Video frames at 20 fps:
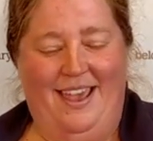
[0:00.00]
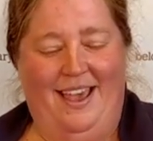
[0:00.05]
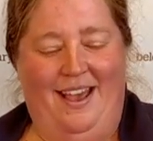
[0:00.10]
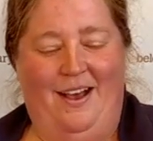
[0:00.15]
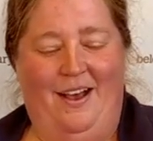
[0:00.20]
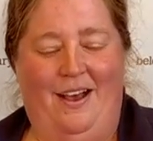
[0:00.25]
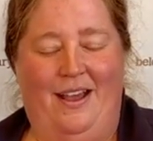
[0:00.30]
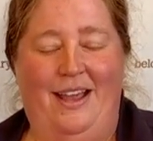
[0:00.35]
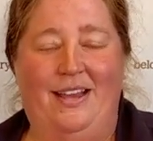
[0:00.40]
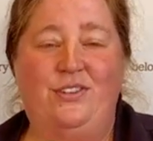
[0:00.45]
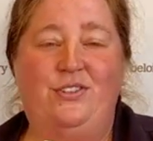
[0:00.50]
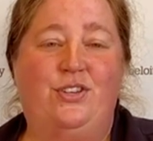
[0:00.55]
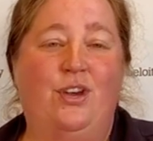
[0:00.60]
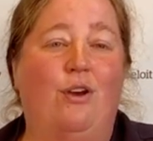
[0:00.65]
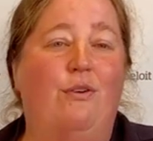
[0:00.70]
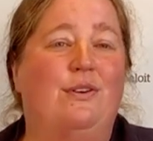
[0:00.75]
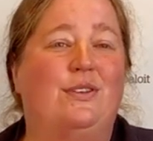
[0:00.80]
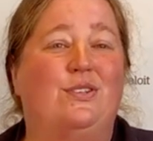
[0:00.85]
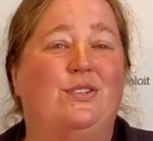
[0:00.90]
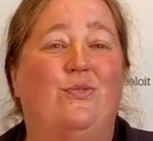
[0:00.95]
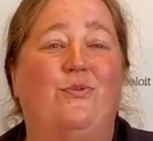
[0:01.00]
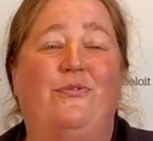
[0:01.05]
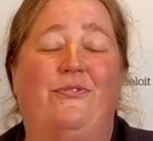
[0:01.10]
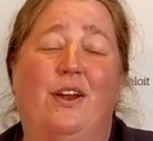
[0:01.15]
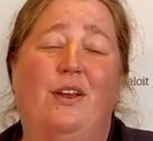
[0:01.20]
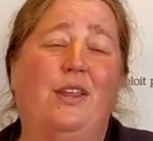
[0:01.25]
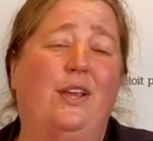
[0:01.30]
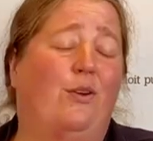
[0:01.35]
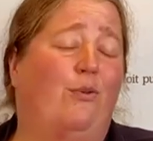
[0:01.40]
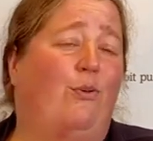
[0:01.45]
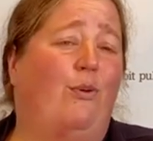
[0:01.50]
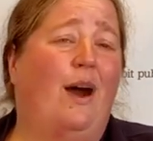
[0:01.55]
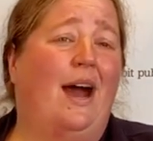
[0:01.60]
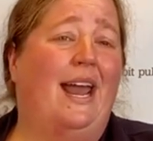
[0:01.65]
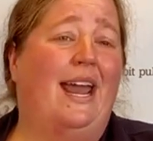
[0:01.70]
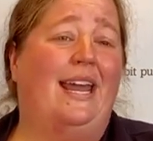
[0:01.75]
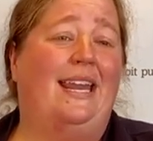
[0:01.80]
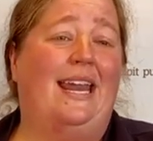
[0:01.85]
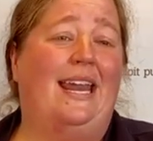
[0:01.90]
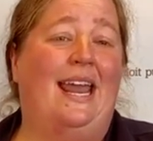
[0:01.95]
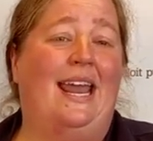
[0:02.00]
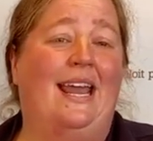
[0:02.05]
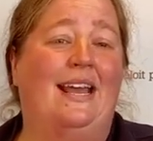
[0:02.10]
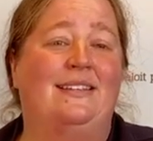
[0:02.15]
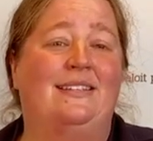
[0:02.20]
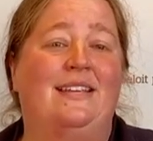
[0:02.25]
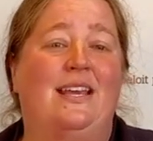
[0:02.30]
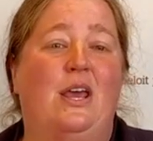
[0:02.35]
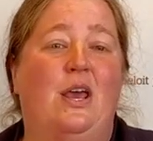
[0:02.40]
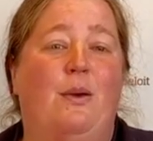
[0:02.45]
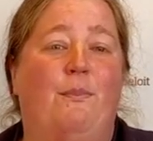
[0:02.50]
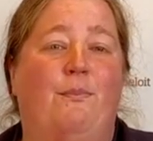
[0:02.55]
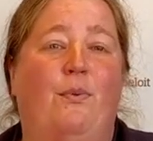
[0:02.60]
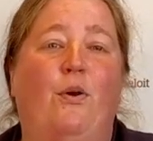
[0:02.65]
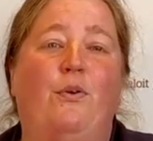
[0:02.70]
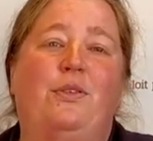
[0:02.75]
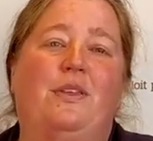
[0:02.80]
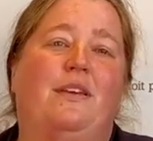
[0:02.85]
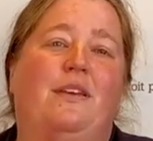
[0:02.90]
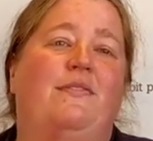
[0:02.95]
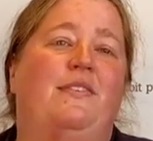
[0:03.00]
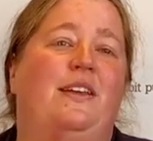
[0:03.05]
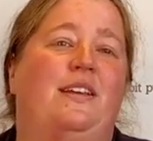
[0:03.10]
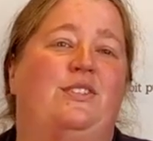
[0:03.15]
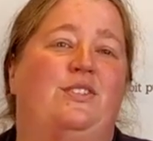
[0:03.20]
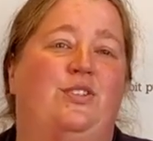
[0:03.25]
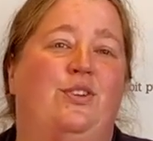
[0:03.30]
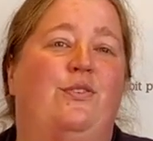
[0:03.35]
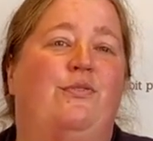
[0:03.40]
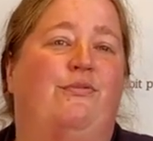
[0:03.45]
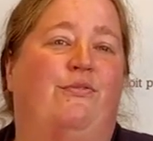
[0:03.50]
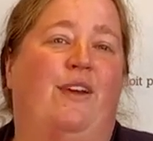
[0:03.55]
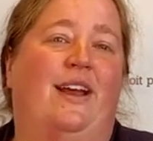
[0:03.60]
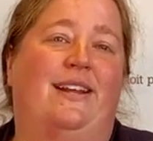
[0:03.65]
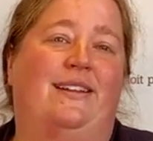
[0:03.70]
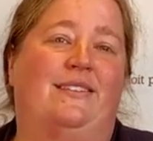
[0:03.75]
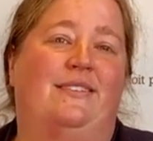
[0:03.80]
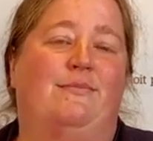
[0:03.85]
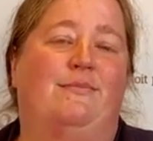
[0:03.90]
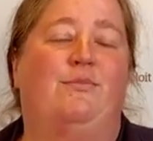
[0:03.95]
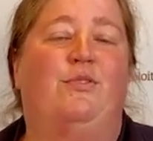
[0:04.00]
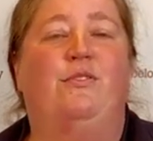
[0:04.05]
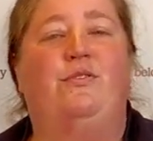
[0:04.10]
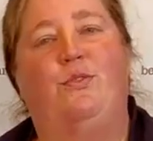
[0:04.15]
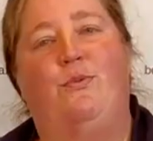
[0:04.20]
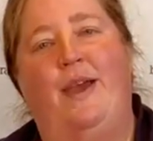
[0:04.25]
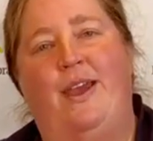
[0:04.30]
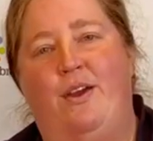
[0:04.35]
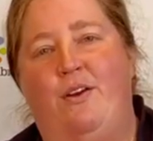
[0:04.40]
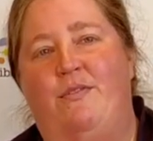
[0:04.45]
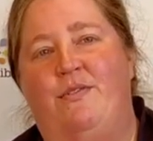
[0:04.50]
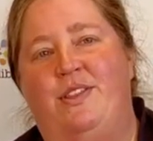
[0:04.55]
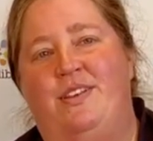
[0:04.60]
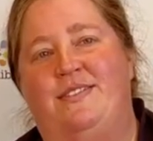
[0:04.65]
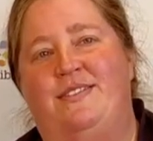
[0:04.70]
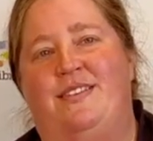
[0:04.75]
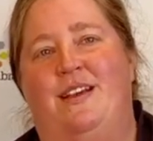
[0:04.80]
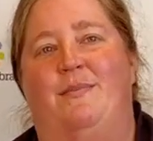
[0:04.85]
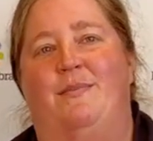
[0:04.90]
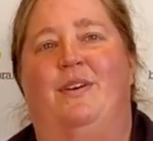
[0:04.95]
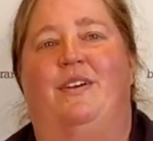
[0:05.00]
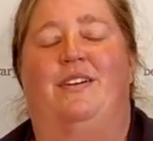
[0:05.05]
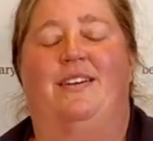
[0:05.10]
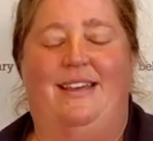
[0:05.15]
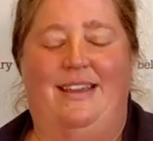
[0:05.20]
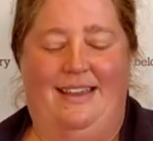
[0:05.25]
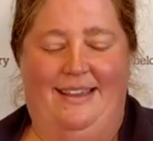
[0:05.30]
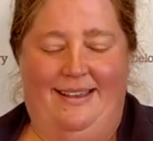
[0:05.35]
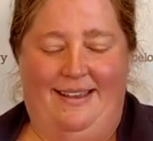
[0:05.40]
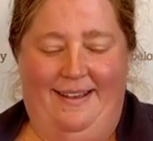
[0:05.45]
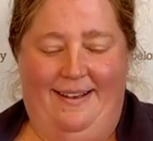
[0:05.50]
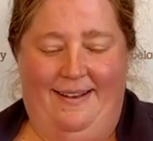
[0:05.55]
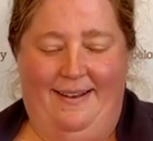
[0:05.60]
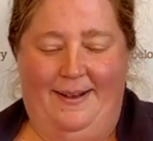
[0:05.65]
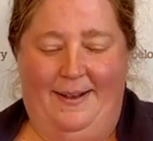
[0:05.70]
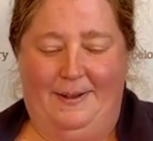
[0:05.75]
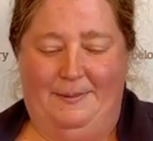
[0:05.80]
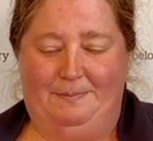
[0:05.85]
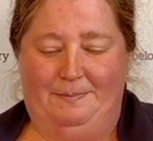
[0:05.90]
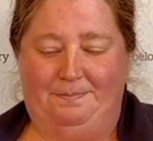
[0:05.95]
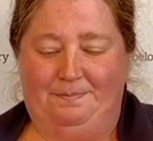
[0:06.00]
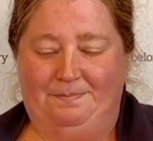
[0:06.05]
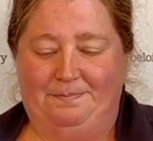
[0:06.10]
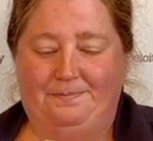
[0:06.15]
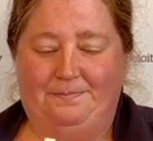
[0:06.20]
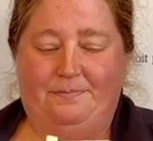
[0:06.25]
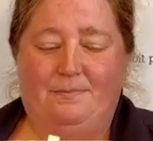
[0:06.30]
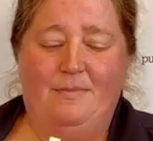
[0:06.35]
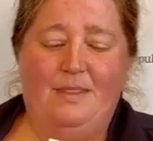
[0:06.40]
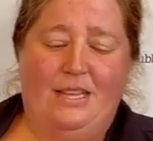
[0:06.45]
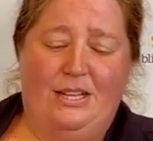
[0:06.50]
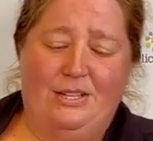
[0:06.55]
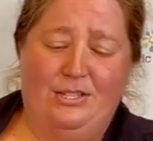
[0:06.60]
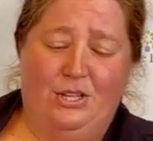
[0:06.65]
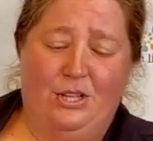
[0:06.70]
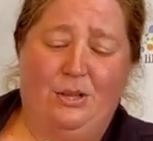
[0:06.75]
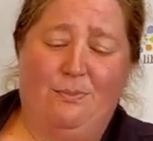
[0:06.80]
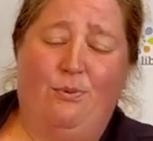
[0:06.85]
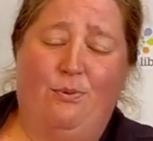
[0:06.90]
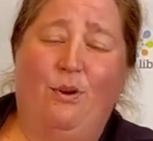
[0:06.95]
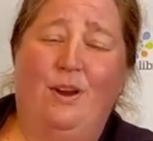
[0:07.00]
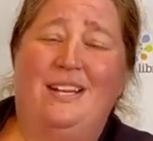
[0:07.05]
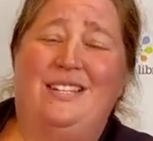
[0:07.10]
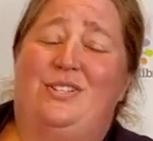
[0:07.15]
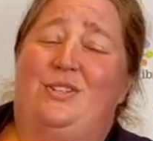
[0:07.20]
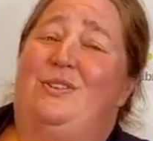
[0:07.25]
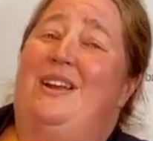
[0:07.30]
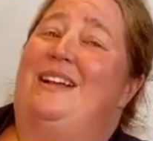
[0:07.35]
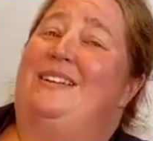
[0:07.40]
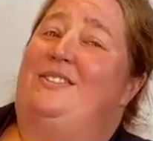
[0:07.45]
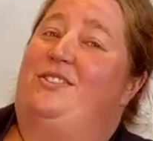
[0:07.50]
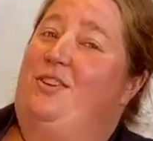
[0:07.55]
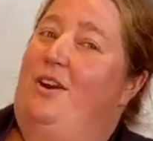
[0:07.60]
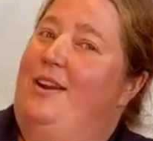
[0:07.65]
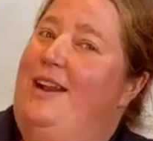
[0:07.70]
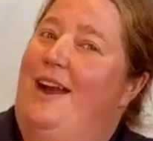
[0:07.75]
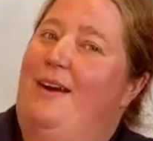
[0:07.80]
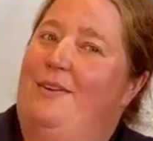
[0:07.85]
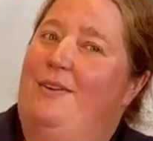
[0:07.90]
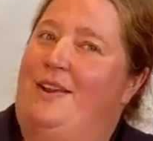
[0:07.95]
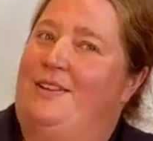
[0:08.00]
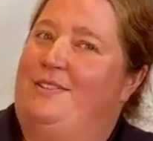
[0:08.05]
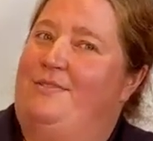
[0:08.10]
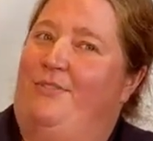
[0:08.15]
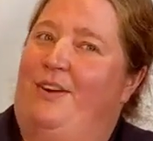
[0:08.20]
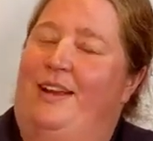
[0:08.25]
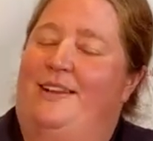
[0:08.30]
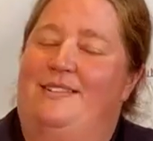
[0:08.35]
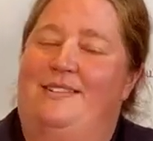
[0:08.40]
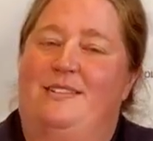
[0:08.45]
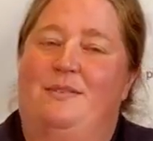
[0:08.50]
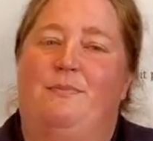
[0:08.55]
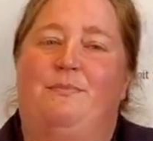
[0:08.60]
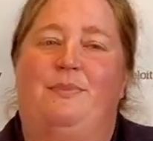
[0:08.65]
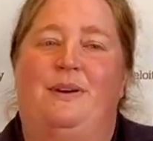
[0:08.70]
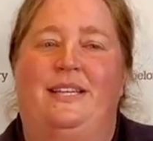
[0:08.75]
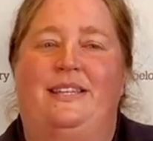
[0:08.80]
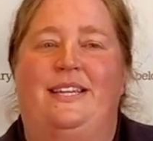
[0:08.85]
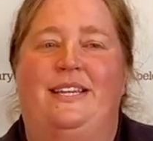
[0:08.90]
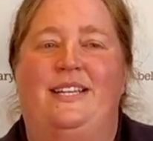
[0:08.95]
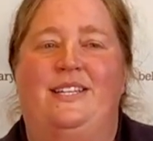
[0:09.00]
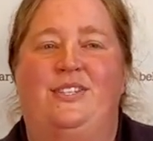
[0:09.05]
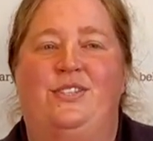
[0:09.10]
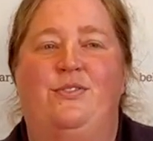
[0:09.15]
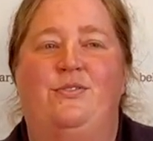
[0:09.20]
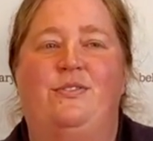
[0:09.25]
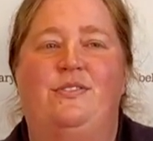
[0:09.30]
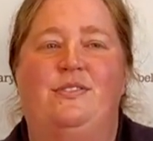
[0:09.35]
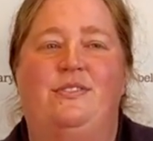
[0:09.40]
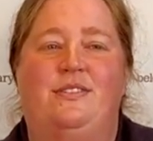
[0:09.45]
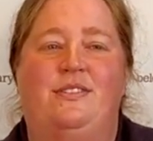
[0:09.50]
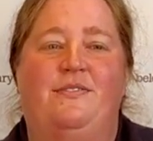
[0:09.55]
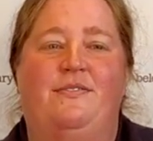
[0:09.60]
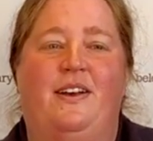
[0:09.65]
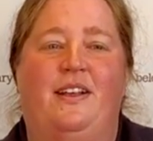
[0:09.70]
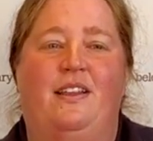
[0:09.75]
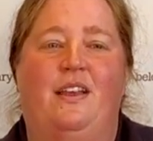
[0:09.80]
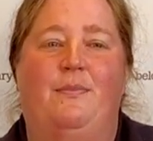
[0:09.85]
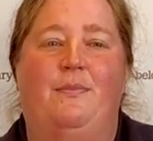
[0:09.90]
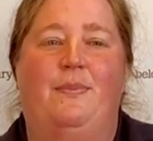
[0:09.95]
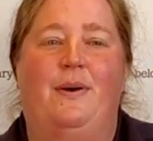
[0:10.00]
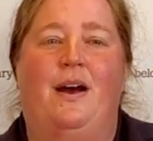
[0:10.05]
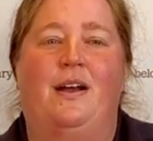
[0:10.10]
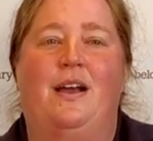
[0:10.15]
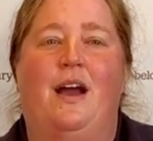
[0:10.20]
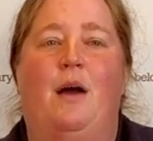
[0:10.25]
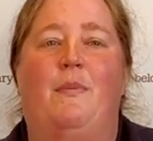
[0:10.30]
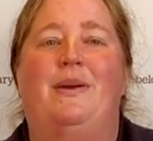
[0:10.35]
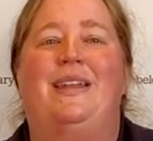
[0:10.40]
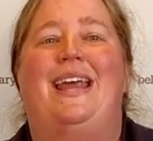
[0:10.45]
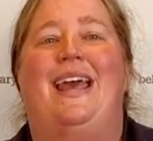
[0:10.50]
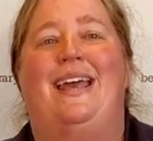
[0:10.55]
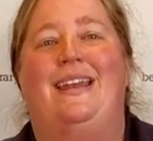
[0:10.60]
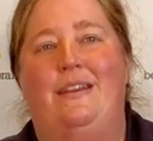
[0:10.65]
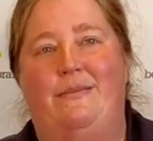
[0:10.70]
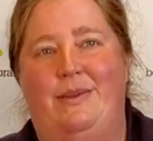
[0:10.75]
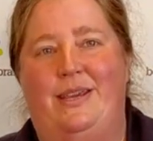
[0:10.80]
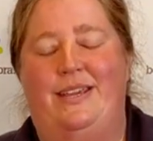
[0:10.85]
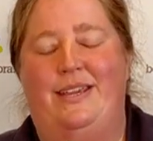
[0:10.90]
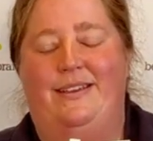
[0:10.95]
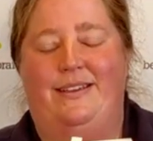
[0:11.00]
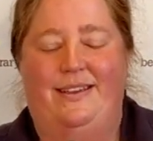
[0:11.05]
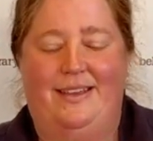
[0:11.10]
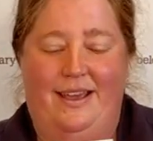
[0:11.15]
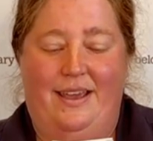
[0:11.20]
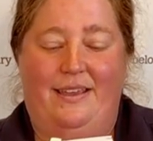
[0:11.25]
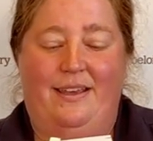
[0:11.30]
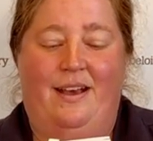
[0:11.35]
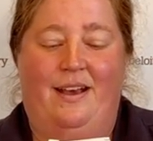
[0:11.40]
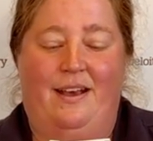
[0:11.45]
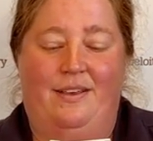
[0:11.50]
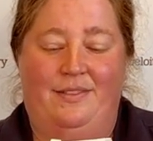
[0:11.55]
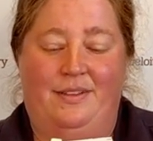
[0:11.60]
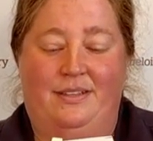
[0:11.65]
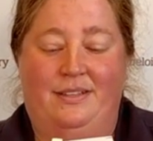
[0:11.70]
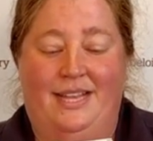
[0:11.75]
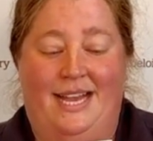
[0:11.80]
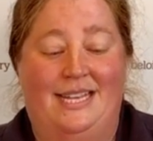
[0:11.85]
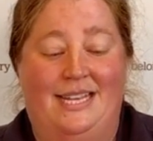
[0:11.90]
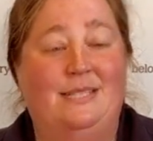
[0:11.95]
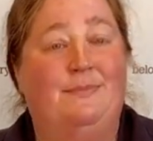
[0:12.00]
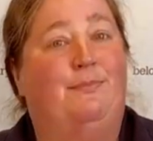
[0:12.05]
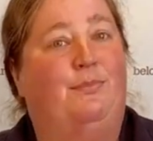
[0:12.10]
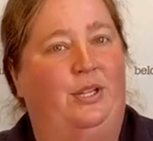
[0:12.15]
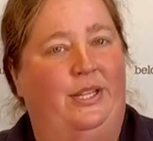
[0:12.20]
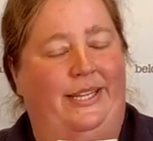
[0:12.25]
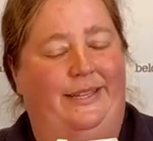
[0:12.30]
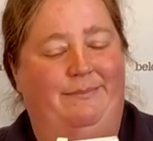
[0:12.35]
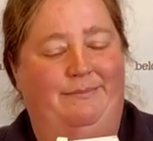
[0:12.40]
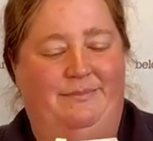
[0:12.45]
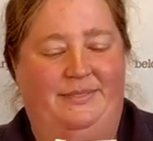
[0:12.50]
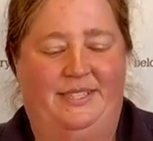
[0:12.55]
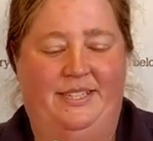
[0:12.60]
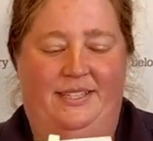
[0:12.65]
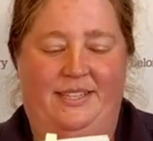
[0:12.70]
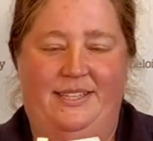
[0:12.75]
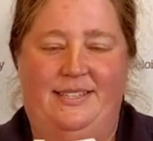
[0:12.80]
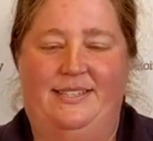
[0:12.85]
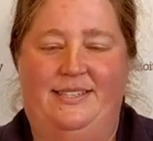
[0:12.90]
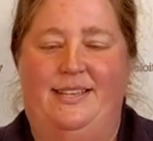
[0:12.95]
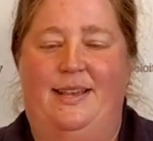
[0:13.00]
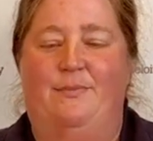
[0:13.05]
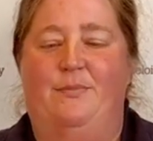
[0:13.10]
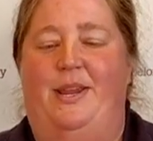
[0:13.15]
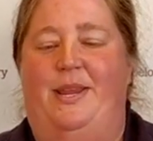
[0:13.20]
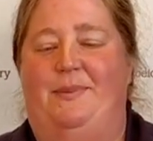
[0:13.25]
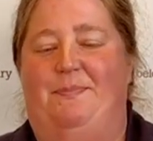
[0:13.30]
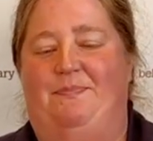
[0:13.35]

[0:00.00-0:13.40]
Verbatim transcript: Uh, and Joe is fairly quiet, and both of his two friends moved away over the summer. Um, so the boys do not start out as friends, but they soon develop a common enemy, uh, the class bully, Dylan Sumry.